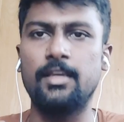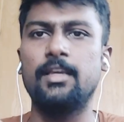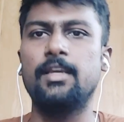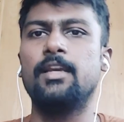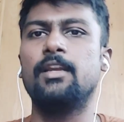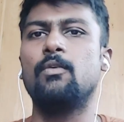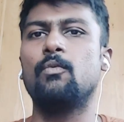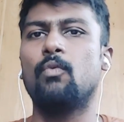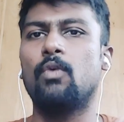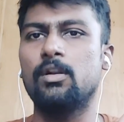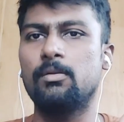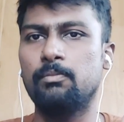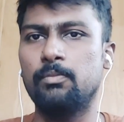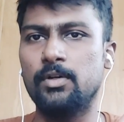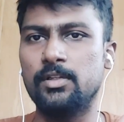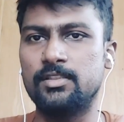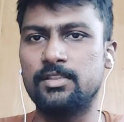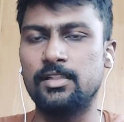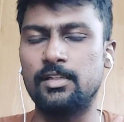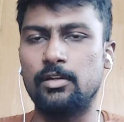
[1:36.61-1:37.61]
in one
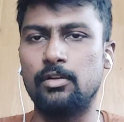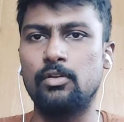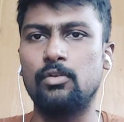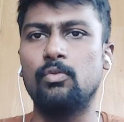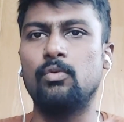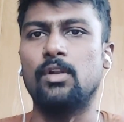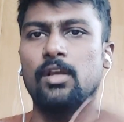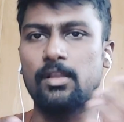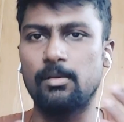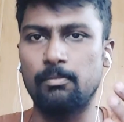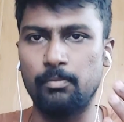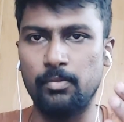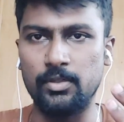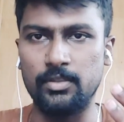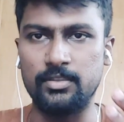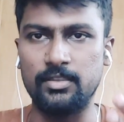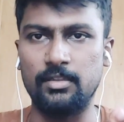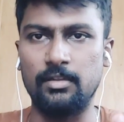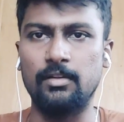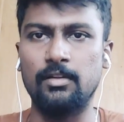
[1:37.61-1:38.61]
person to another
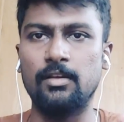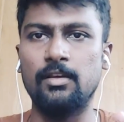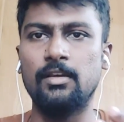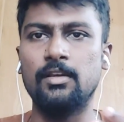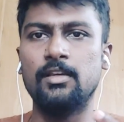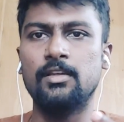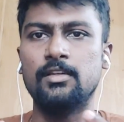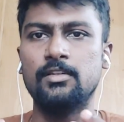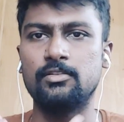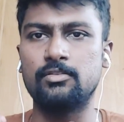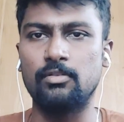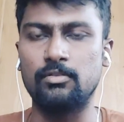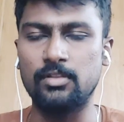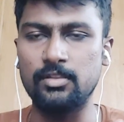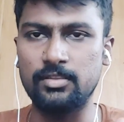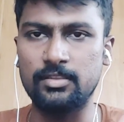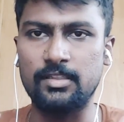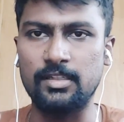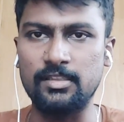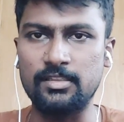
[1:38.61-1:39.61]
person. So
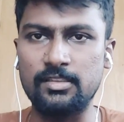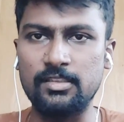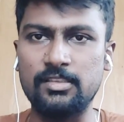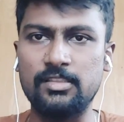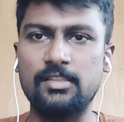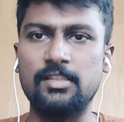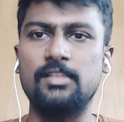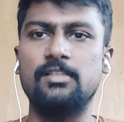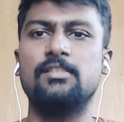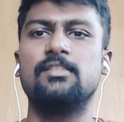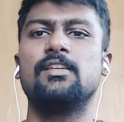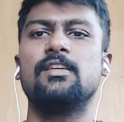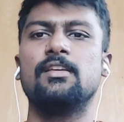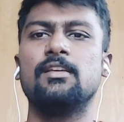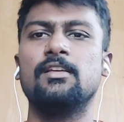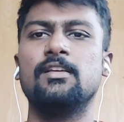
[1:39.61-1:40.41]
this consistency